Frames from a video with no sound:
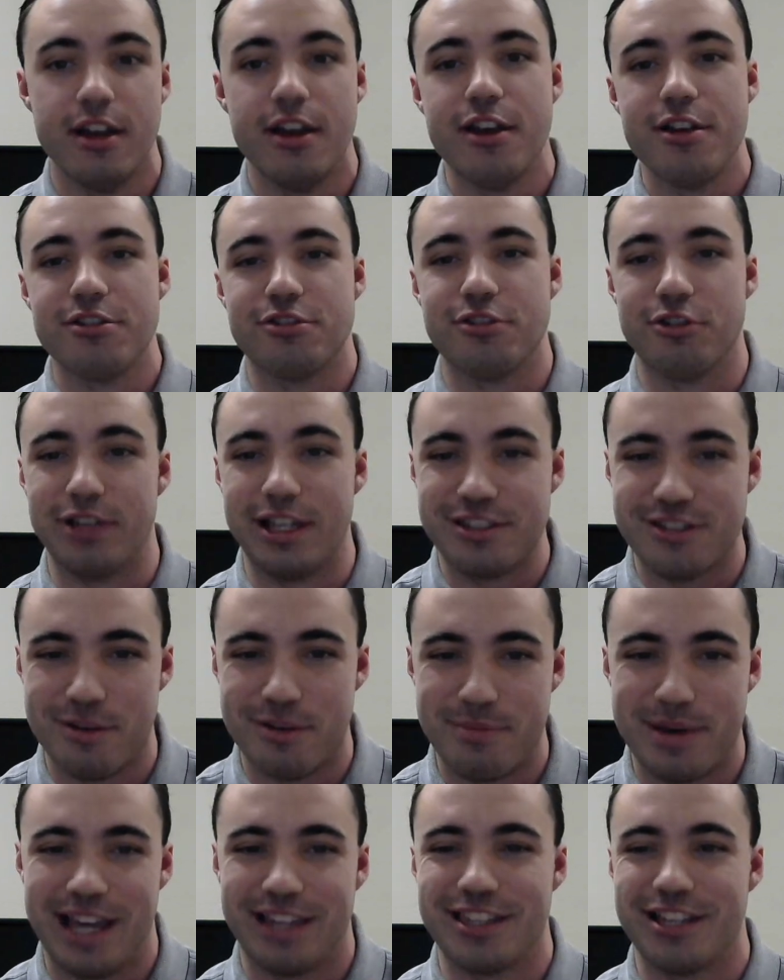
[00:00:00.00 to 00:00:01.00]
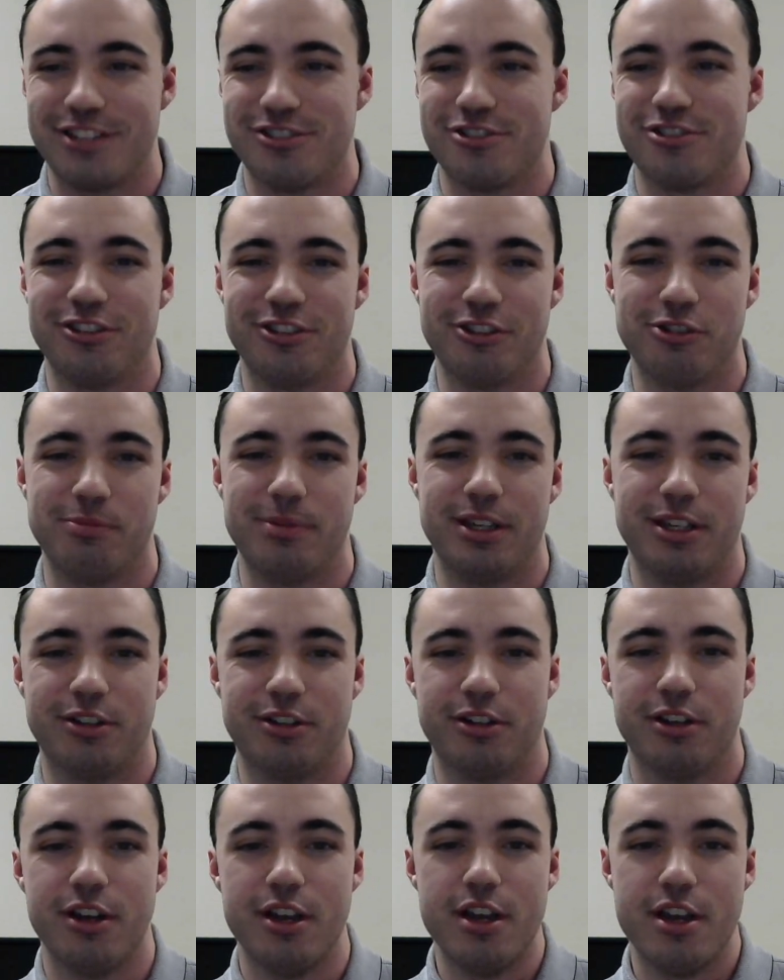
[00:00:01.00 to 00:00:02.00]
So let's unpack that just a little bit
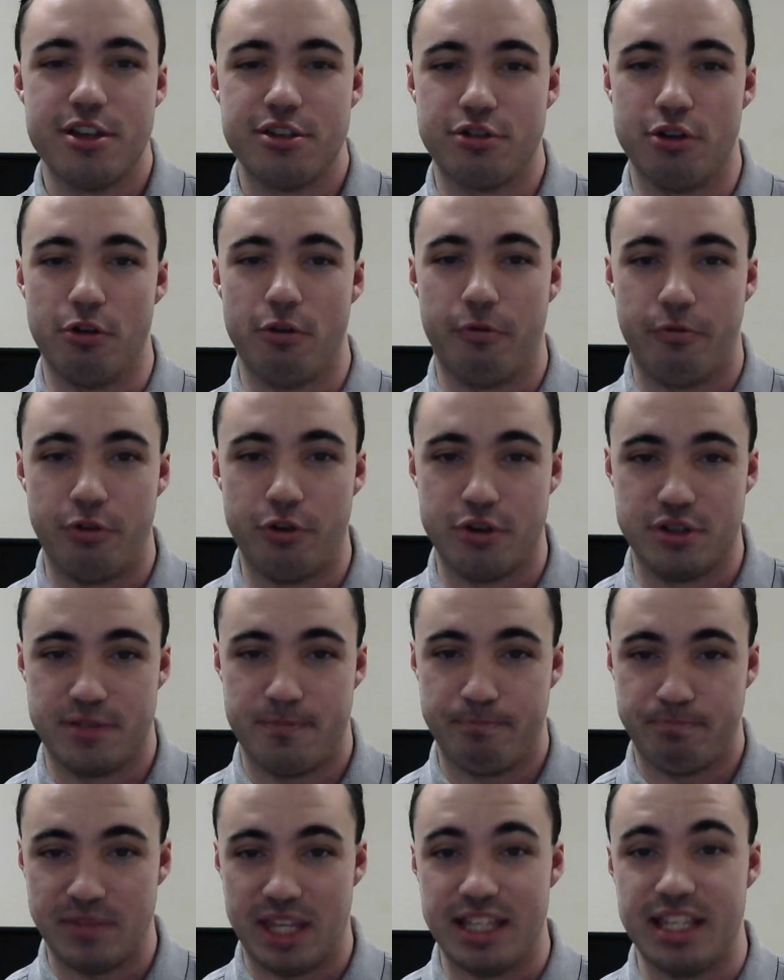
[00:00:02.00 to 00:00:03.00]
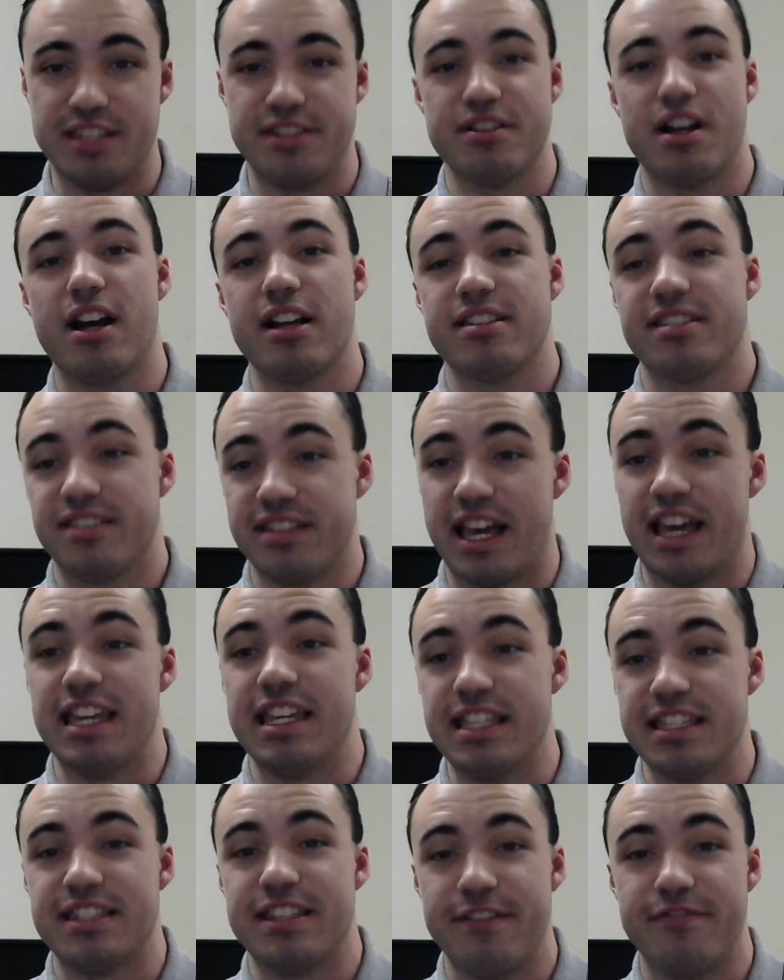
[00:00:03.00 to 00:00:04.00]
here. So first, it is not
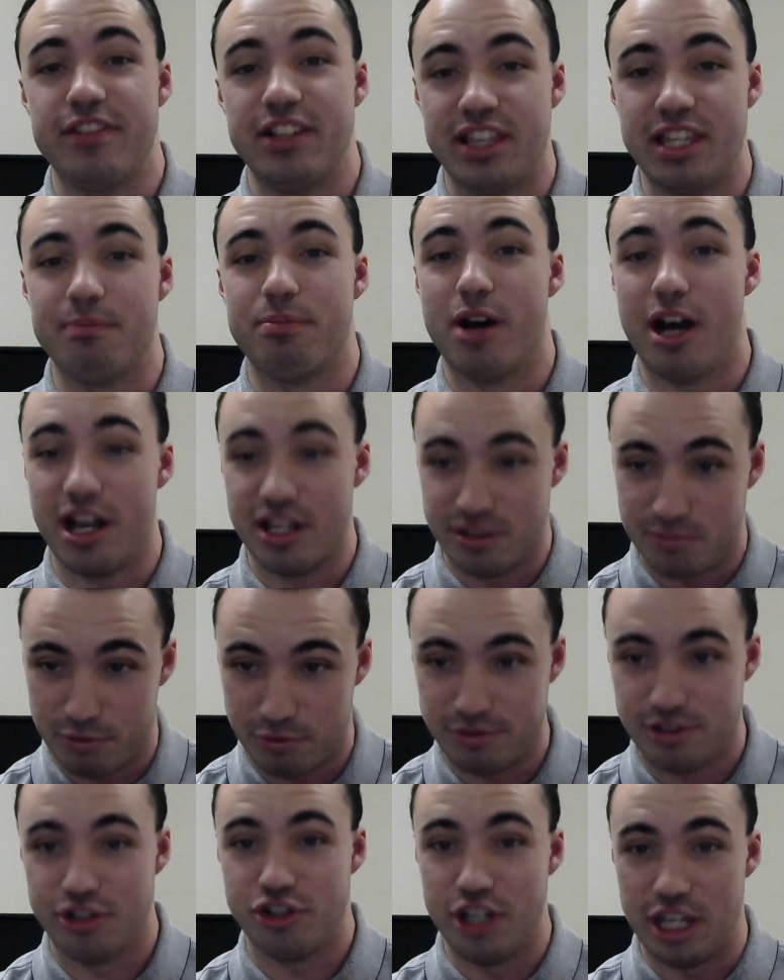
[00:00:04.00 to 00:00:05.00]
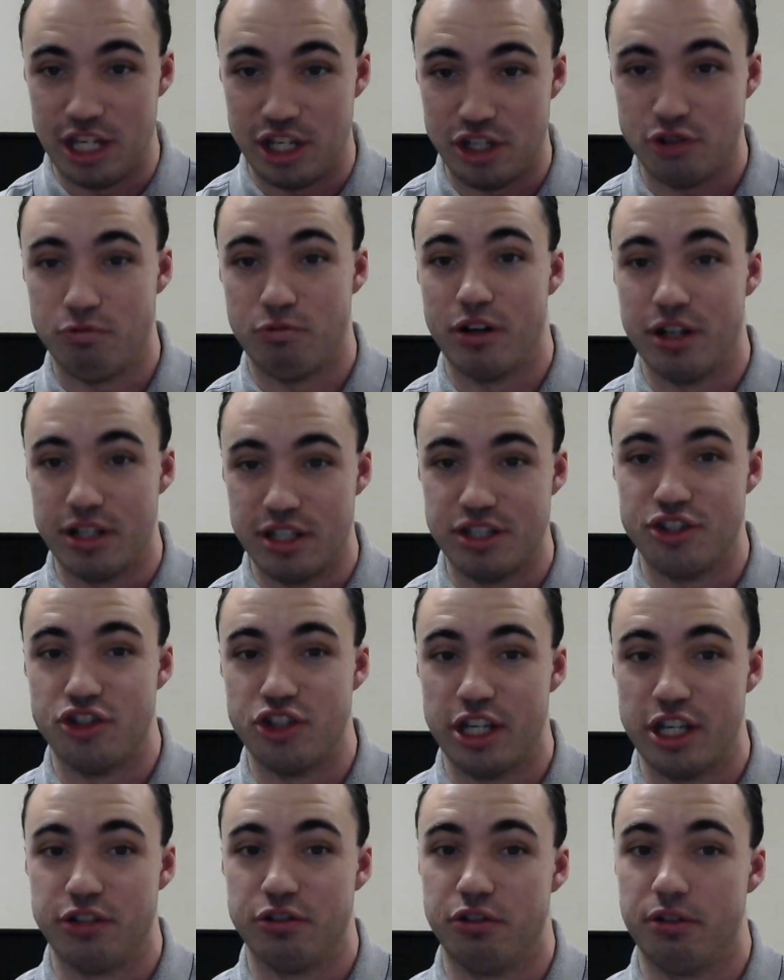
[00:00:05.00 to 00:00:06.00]
scientifically possible to change one's
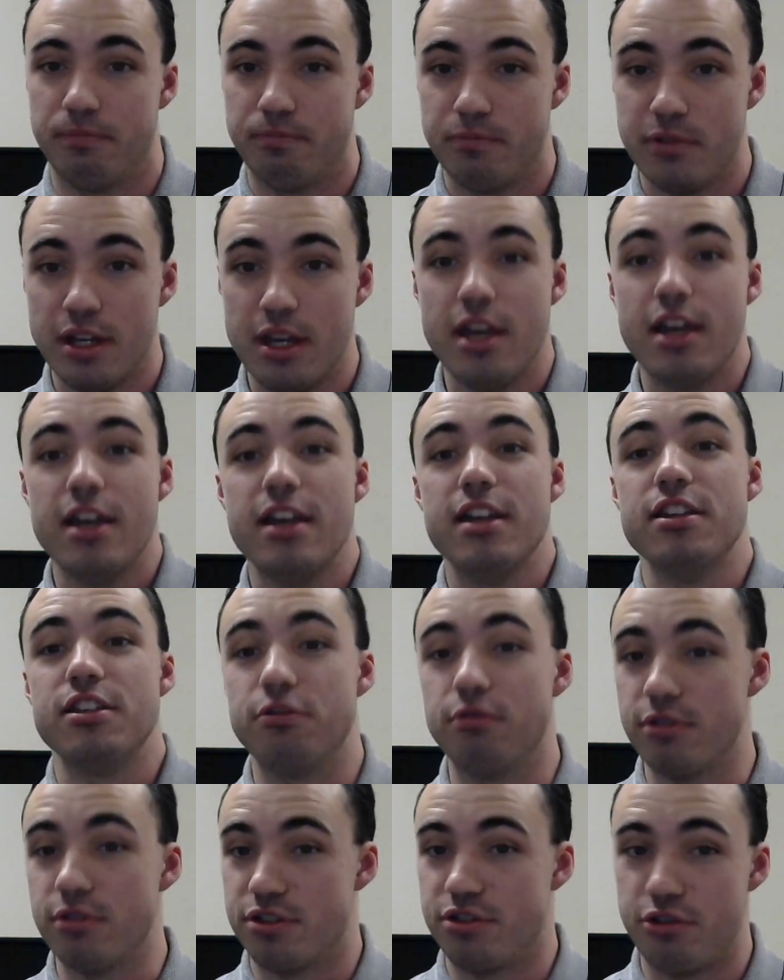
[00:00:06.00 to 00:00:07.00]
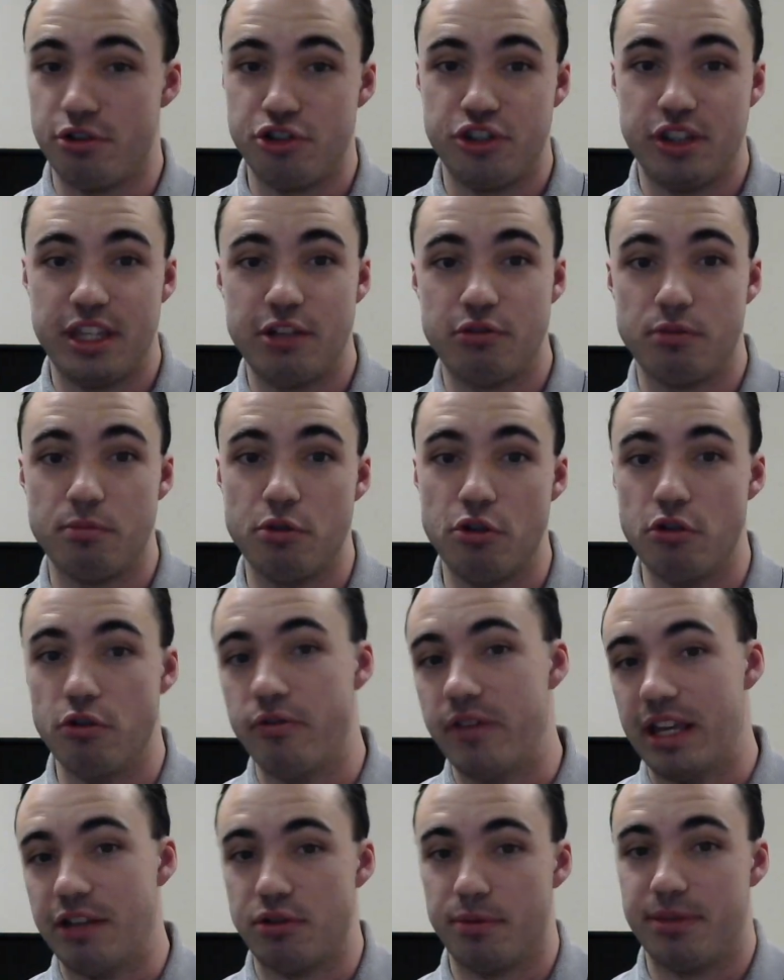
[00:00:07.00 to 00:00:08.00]
gender. You can surgically remove
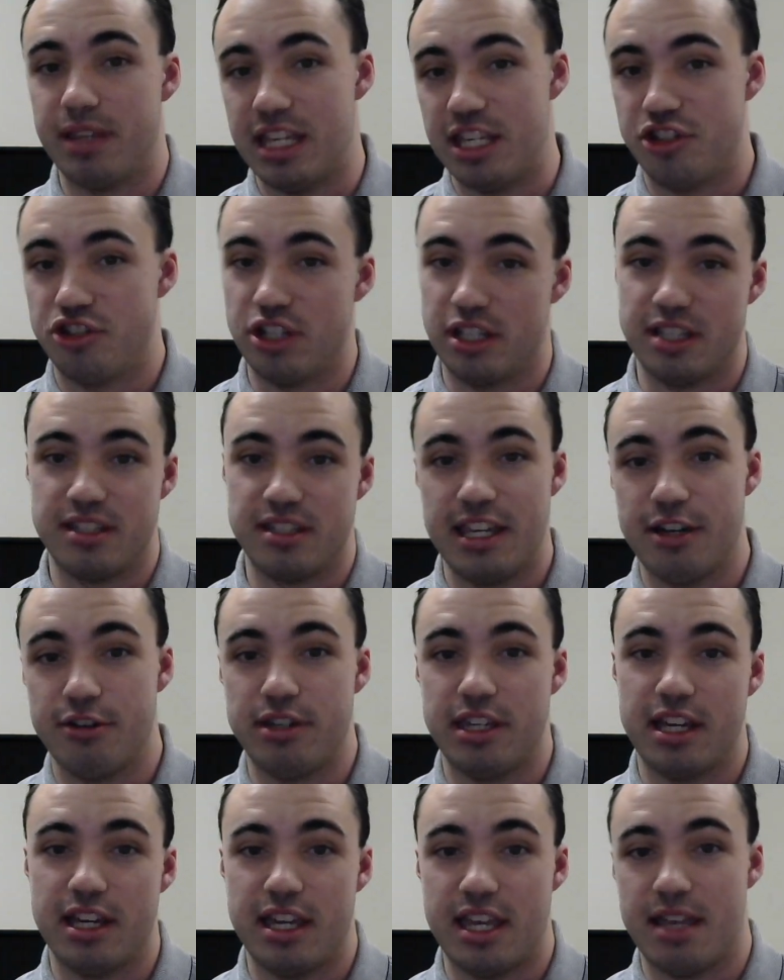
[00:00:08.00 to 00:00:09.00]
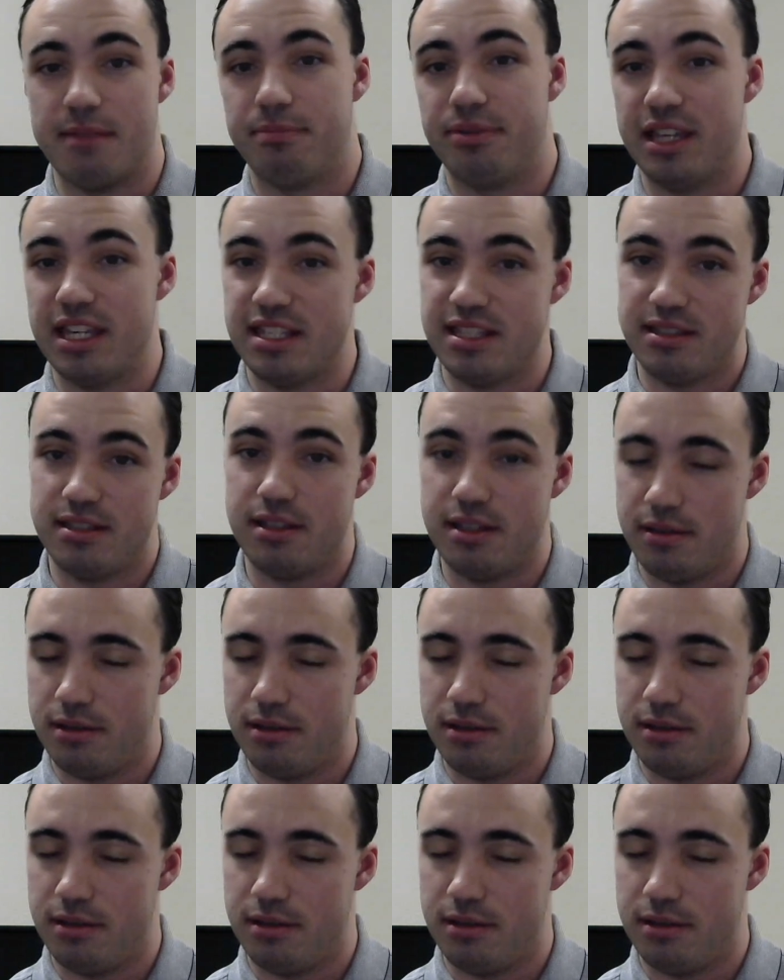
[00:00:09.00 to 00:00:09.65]
and replace genitalia and place